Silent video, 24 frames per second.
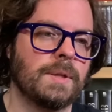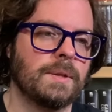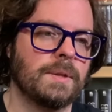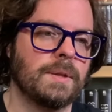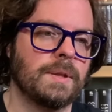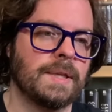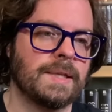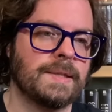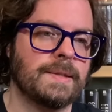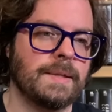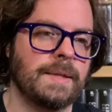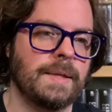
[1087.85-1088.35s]

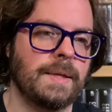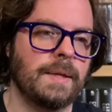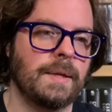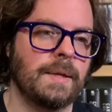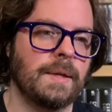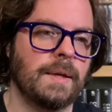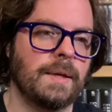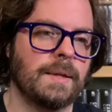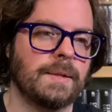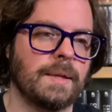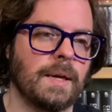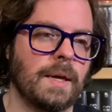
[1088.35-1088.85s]
Let's see.
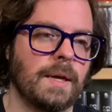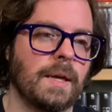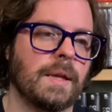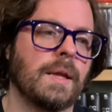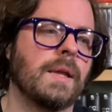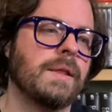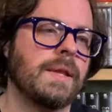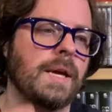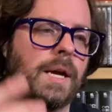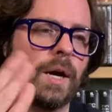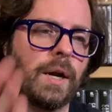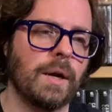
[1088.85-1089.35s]

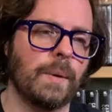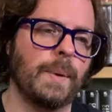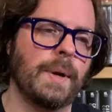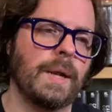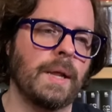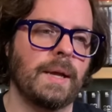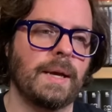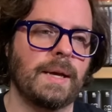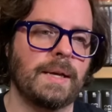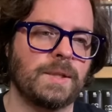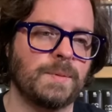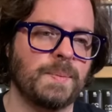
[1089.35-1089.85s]
They
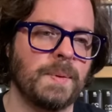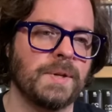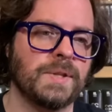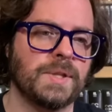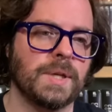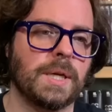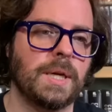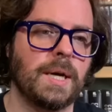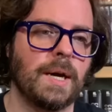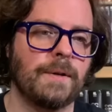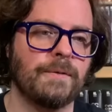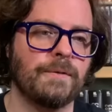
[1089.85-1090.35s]
unwittingly expose
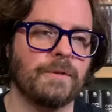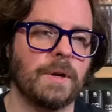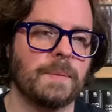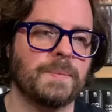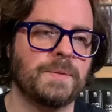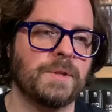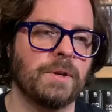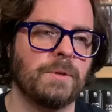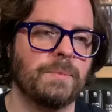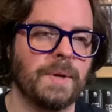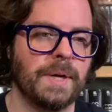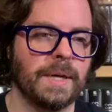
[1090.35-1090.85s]
a cover-up
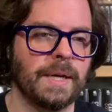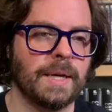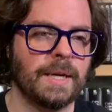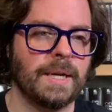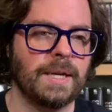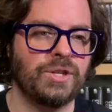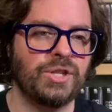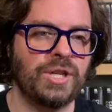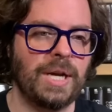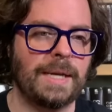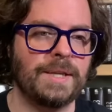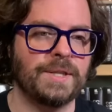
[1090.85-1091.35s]
so big it
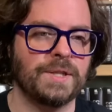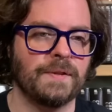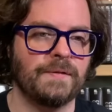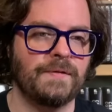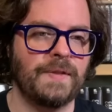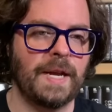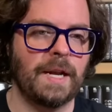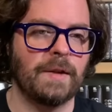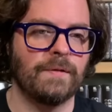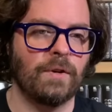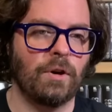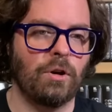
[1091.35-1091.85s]
could change the
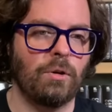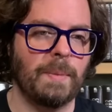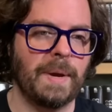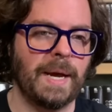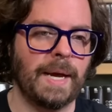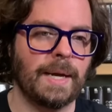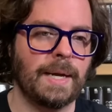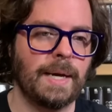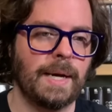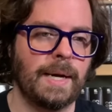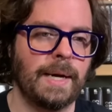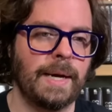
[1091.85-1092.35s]
fate of all
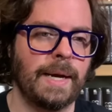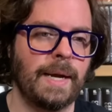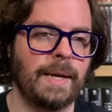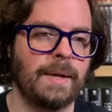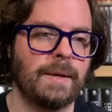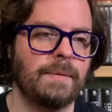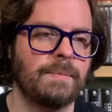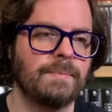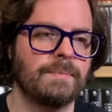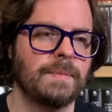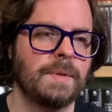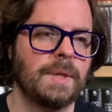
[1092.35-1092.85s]

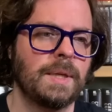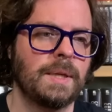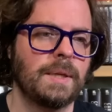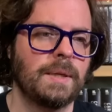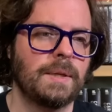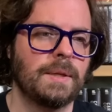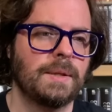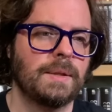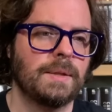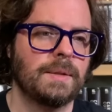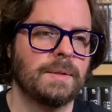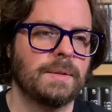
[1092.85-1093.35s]
mankind.
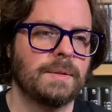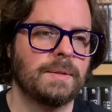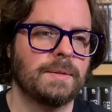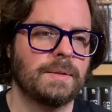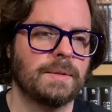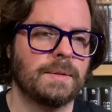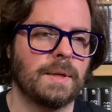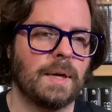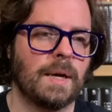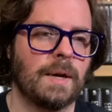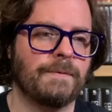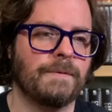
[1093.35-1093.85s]

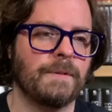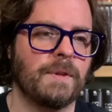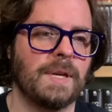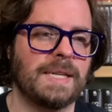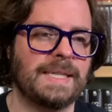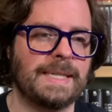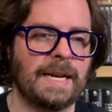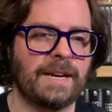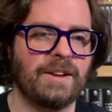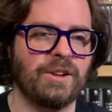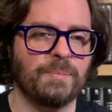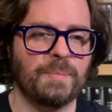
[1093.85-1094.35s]
From the
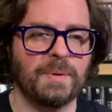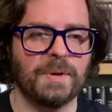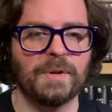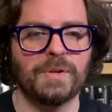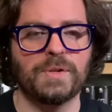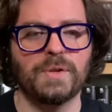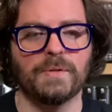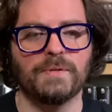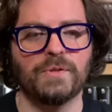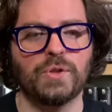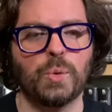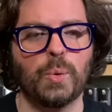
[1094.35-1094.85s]
executive
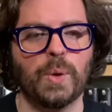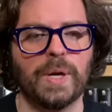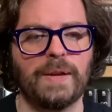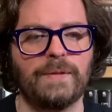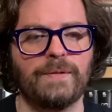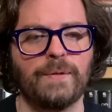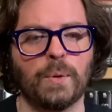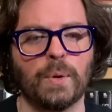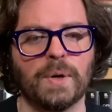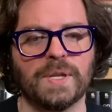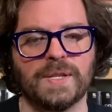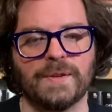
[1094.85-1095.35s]
producer of
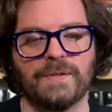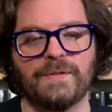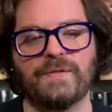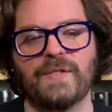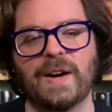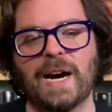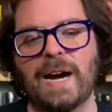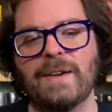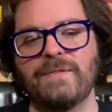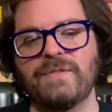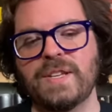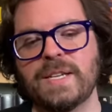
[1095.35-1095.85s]
24, it's a
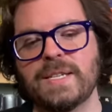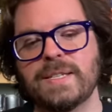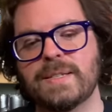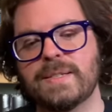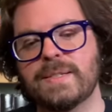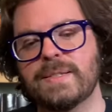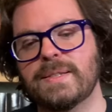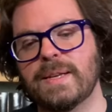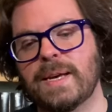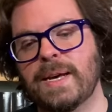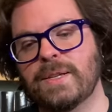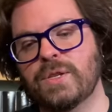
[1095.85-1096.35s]
5-disc
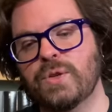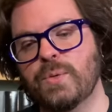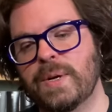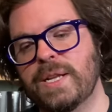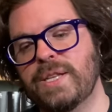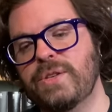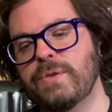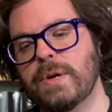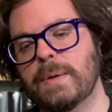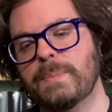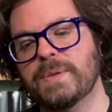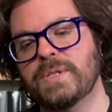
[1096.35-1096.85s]
set,
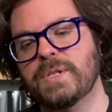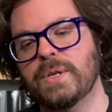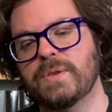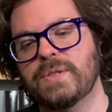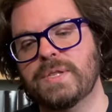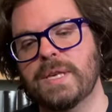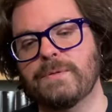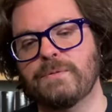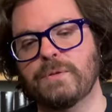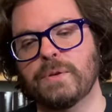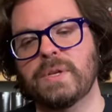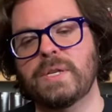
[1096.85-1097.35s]
22
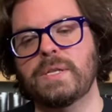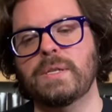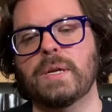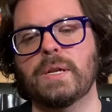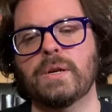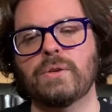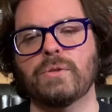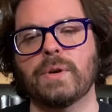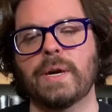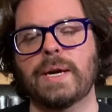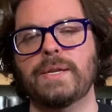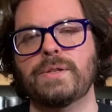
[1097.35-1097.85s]
episodes. They've really done
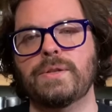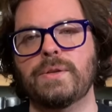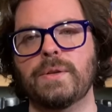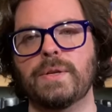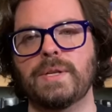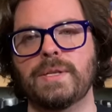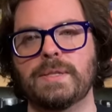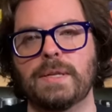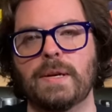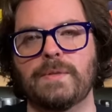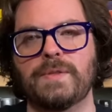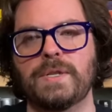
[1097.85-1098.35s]
it right, too,
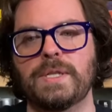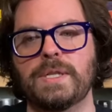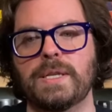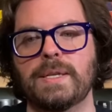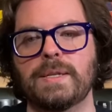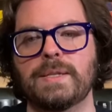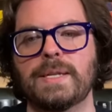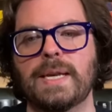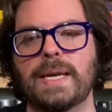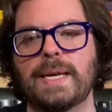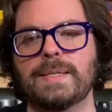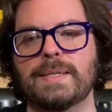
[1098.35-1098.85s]
because every
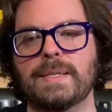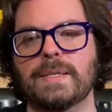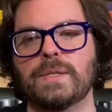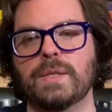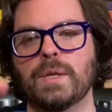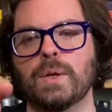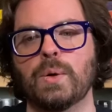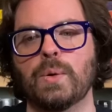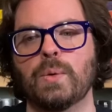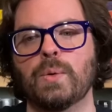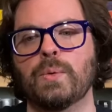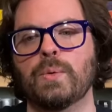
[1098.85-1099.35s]
disc has
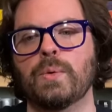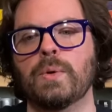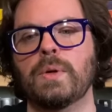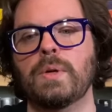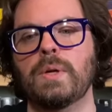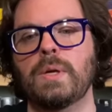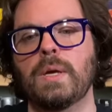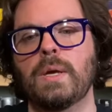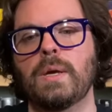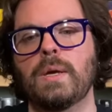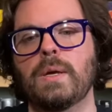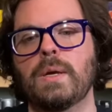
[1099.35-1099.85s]
its own
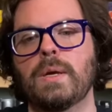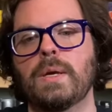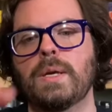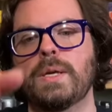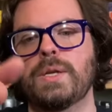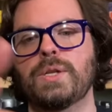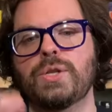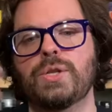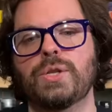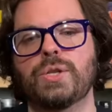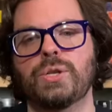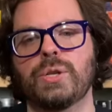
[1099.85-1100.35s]

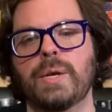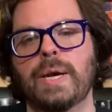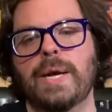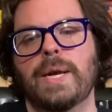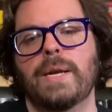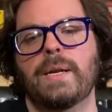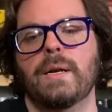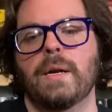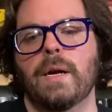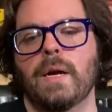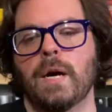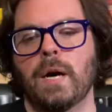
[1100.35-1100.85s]

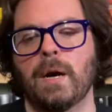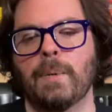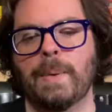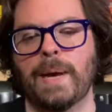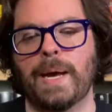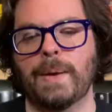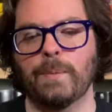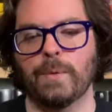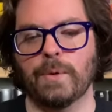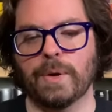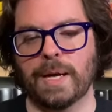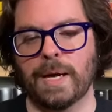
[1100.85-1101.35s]
tray and hub.
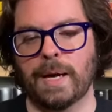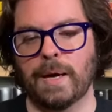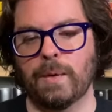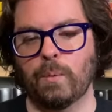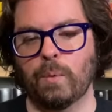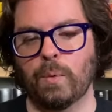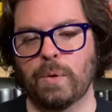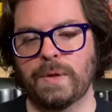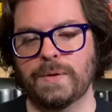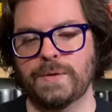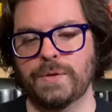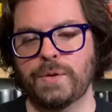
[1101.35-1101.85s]
And we've
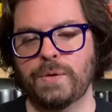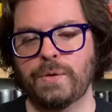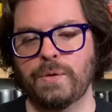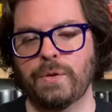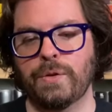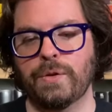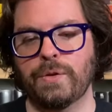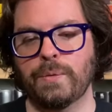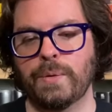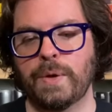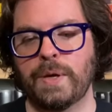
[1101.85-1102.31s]
got 5 episodes.